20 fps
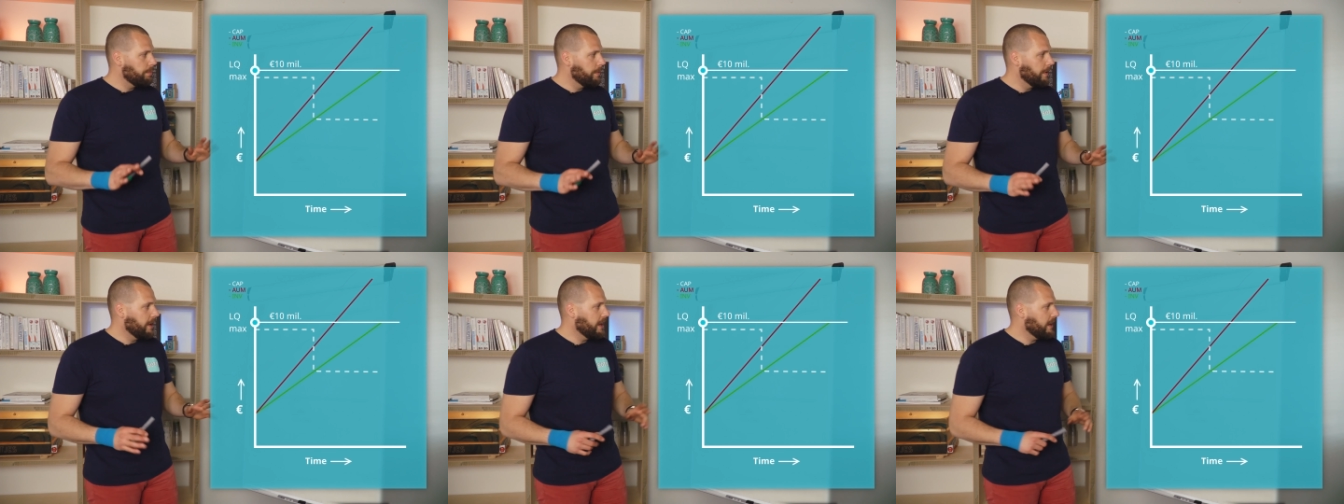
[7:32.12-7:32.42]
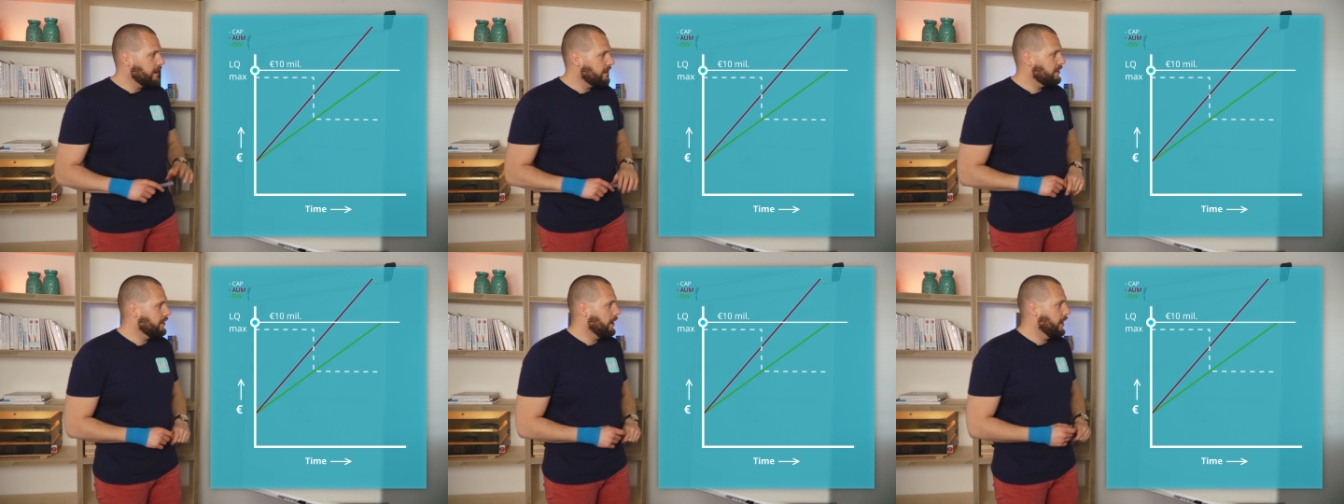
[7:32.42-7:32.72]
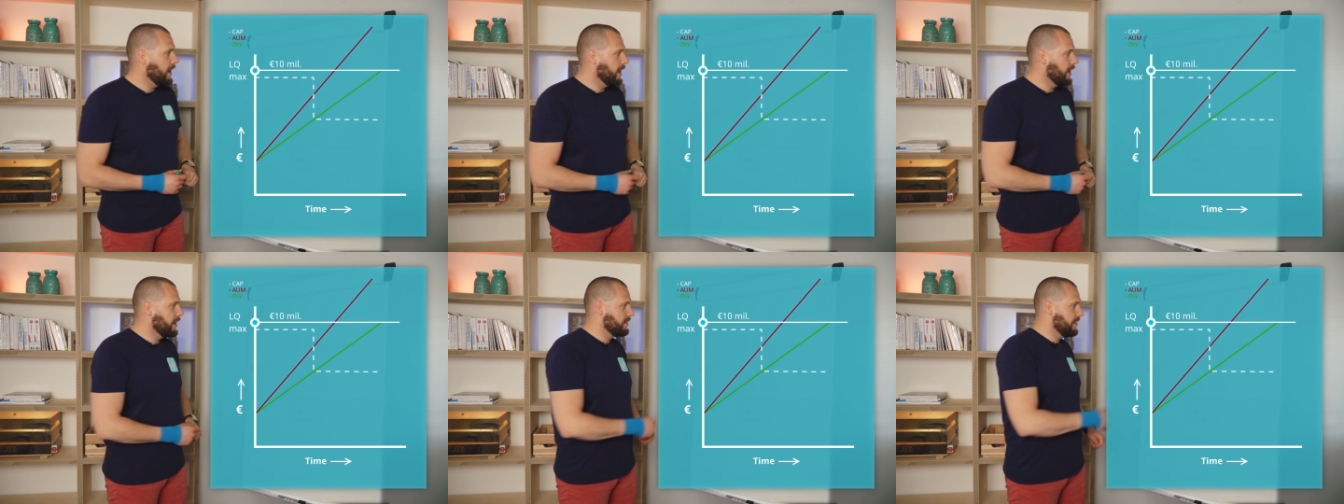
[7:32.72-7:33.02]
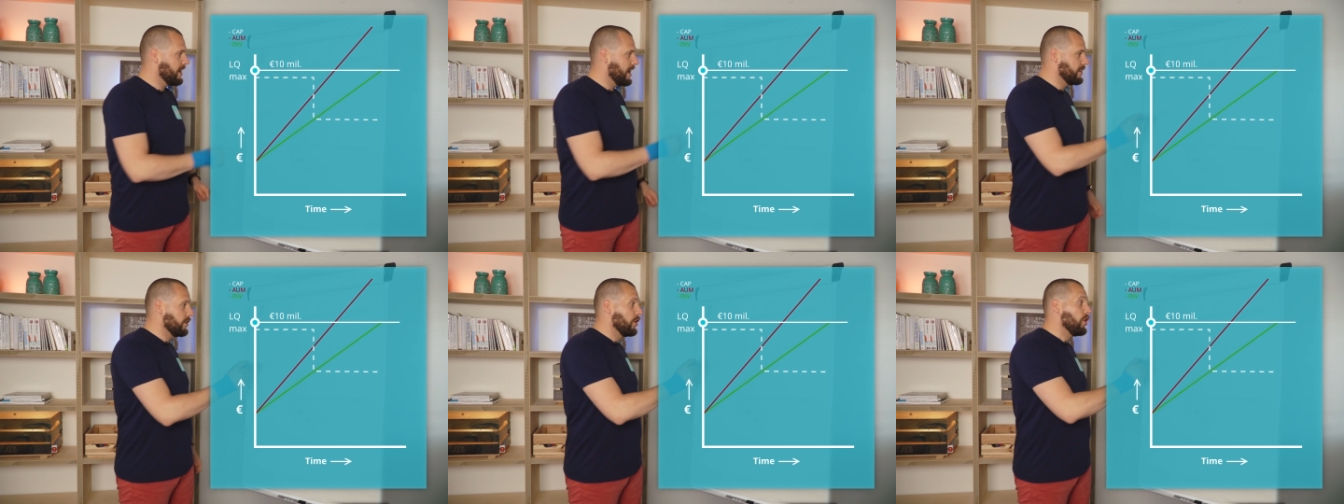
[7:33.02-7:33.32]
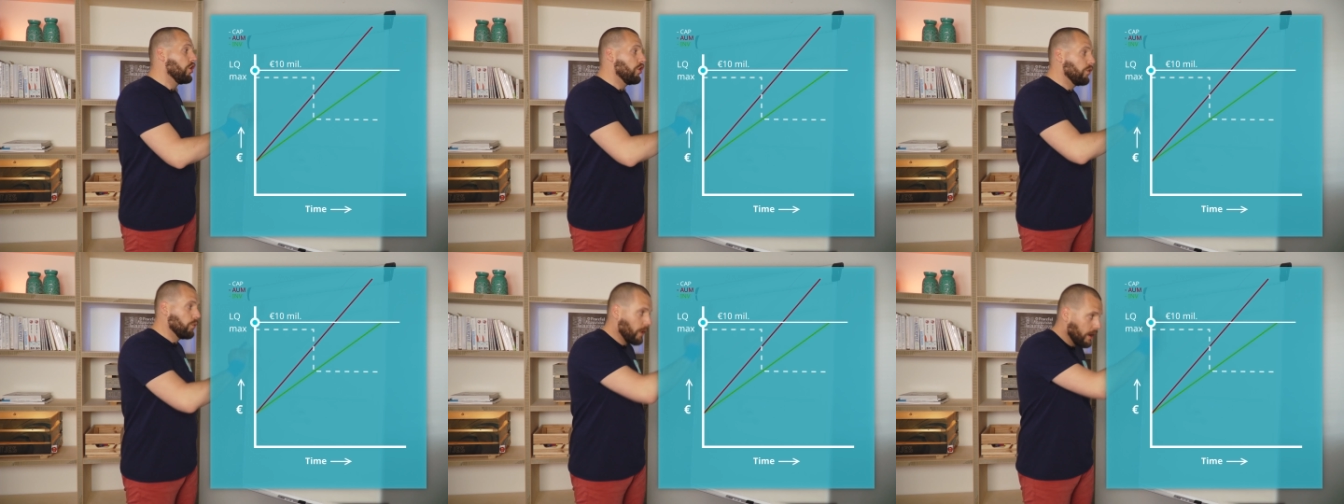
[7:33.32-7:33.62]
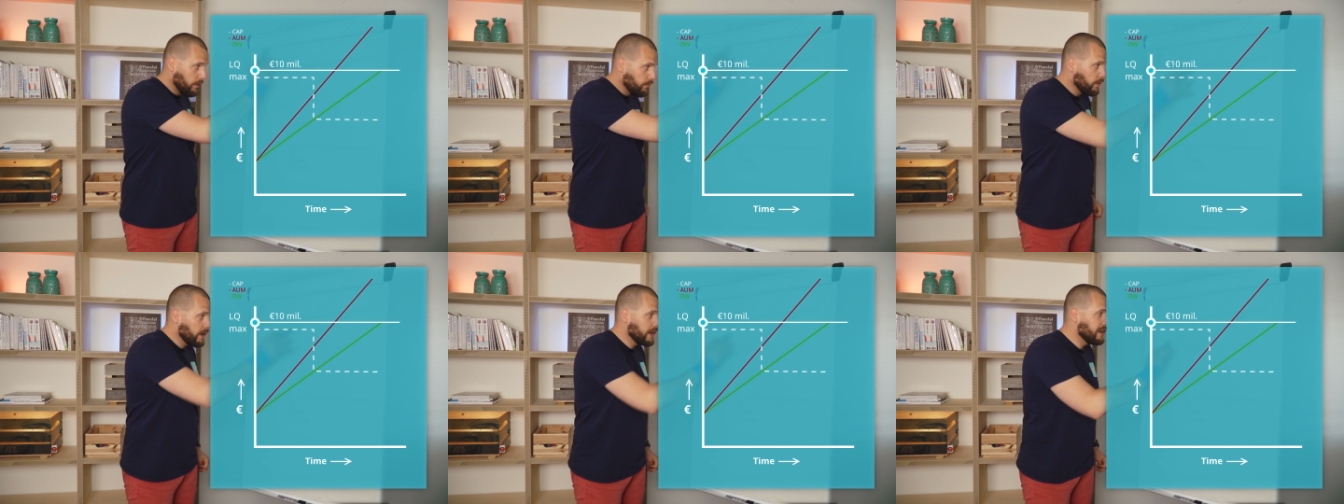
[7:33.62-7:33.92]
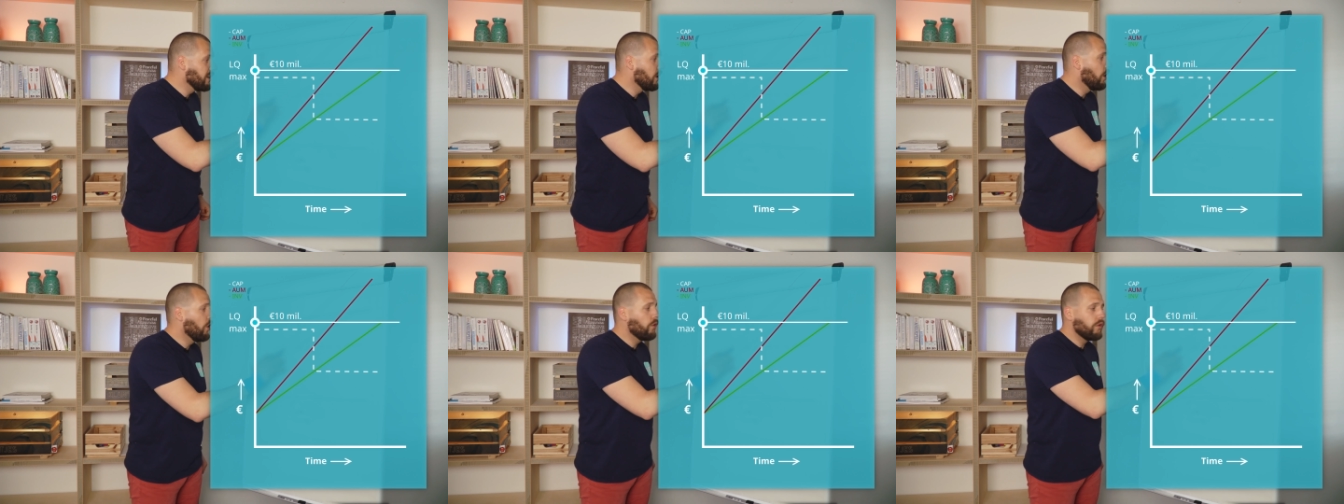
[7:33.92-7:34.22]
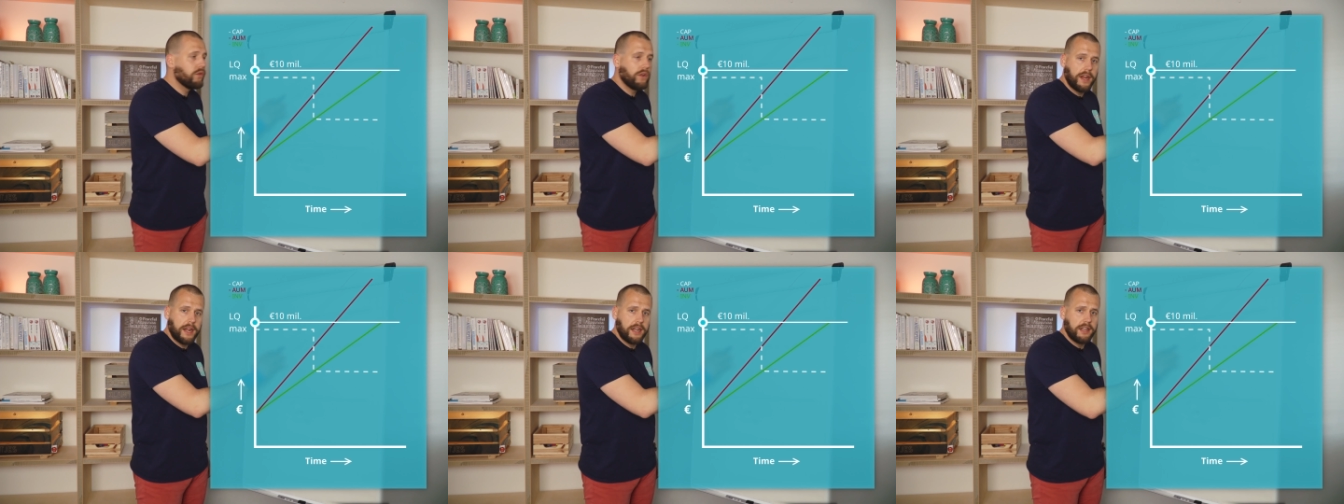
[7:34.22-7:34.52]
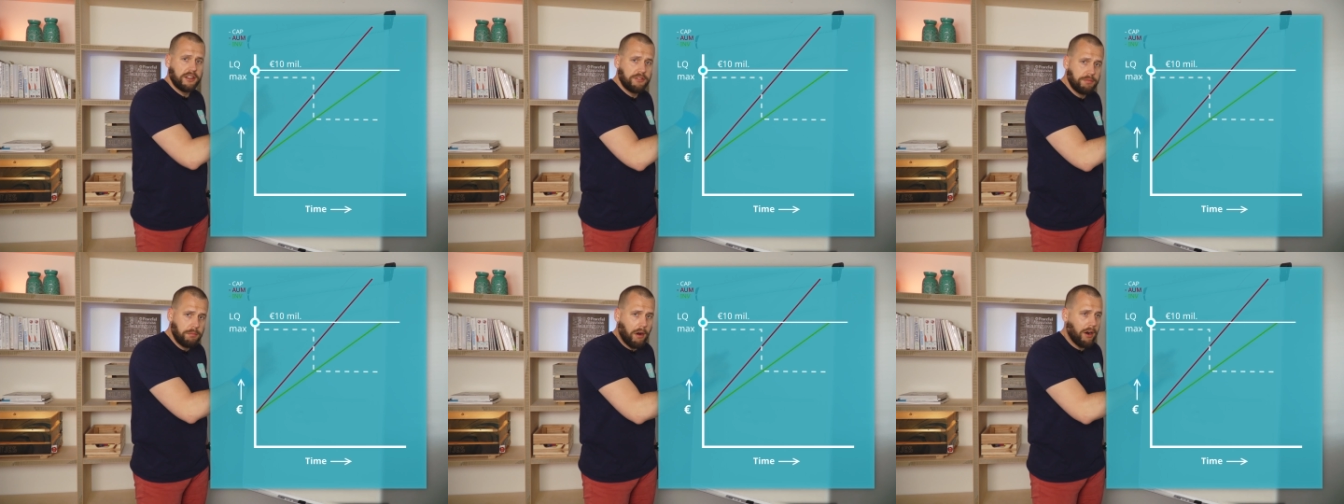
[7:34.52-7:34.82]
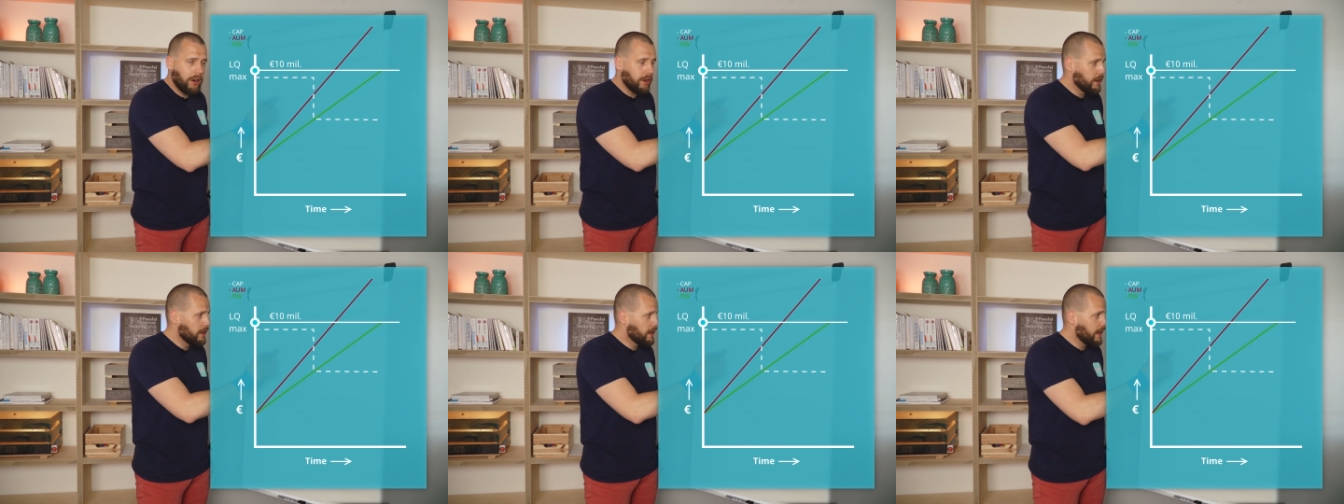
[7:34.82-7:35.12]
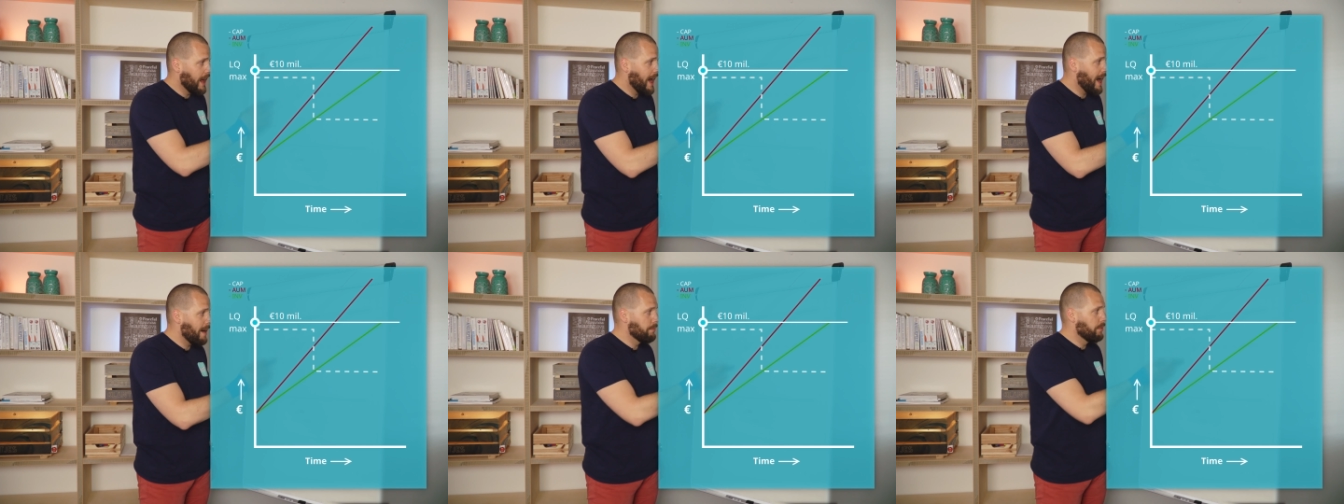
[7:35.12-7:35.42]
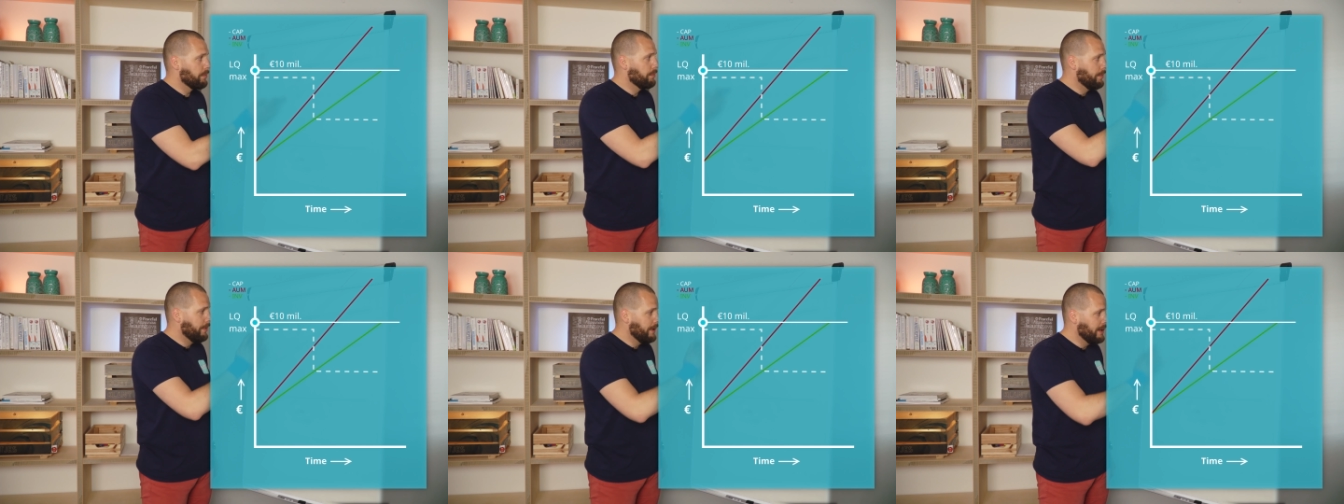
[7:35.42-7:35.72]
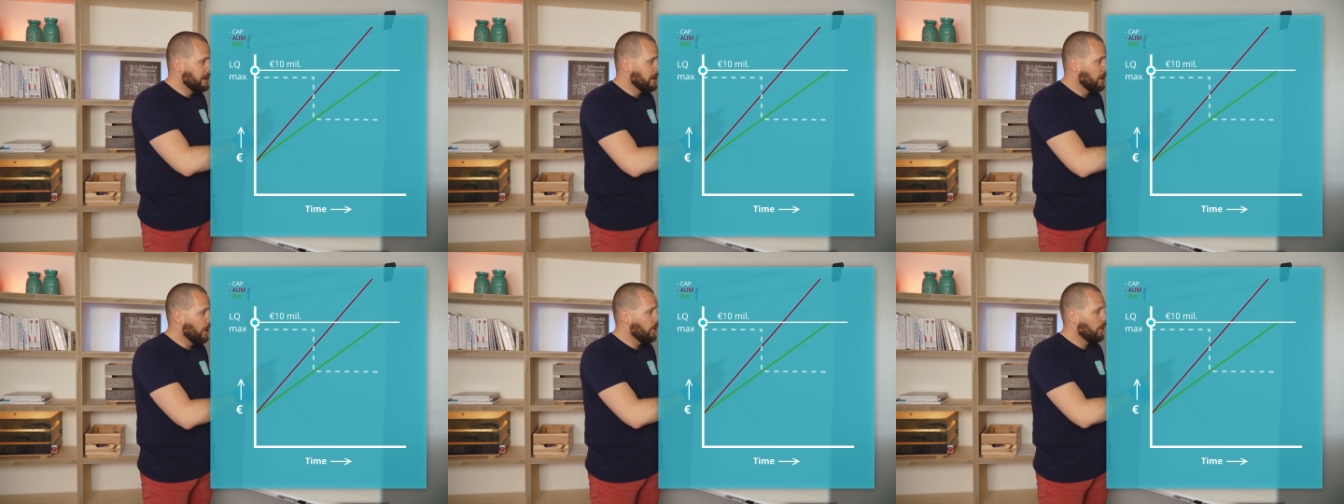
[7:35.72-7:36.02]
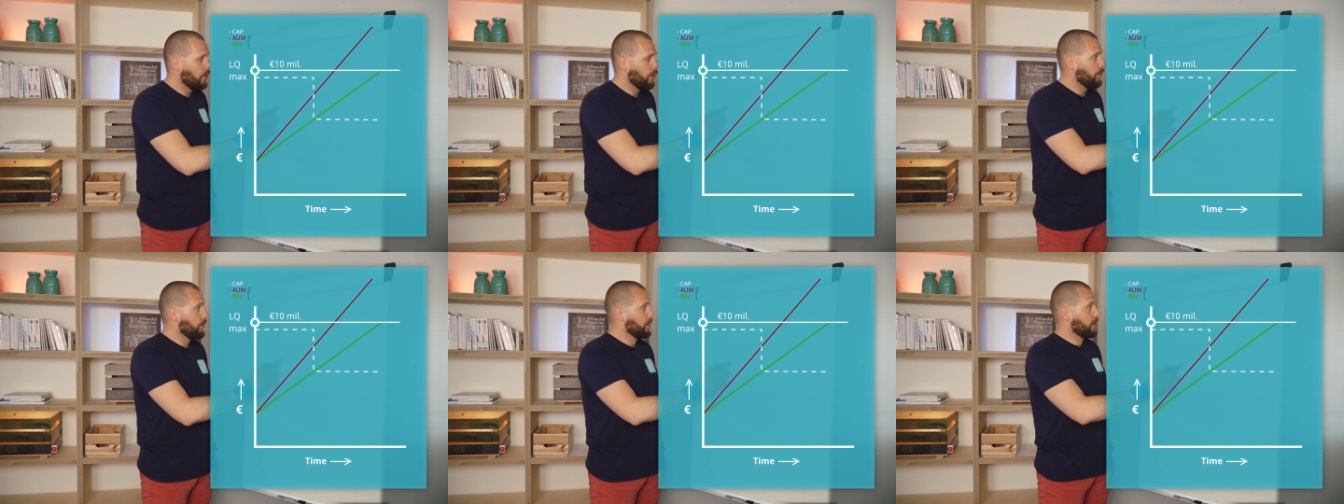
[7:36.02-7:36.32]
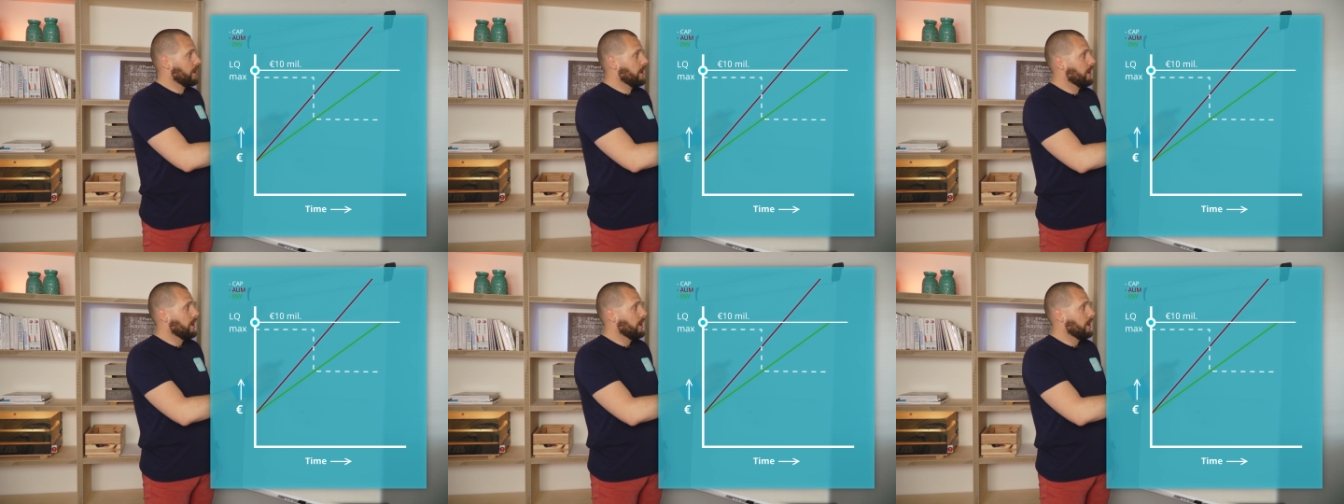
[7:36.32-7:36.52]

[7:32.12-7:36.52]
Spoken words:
means is that when we're lowering this market cap below